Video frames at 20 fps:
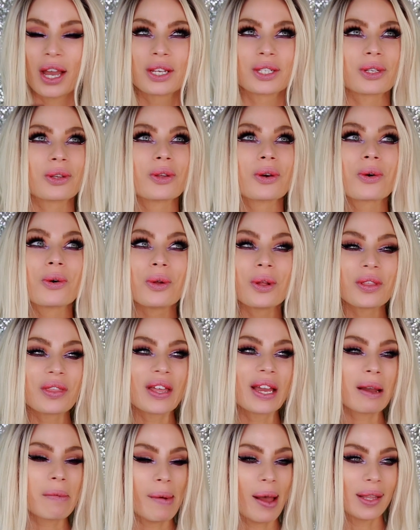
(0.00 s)
So the cool
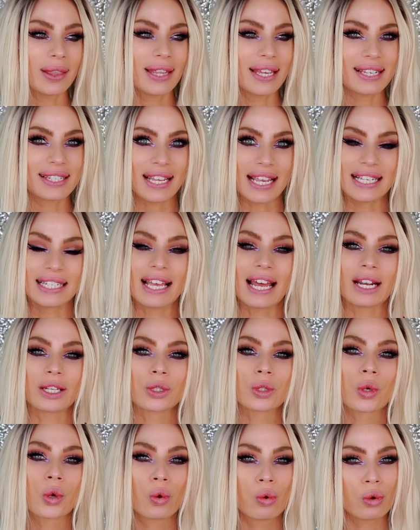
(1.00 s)
thing about this is that
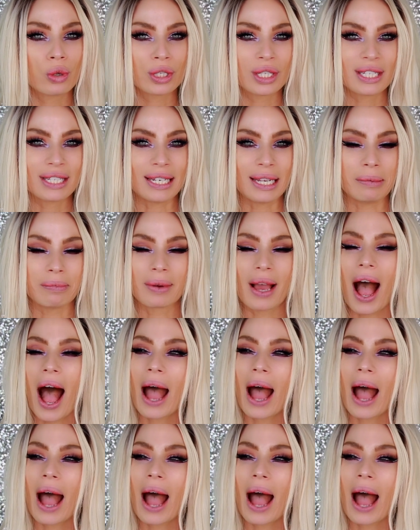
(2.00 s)
it's cool steam.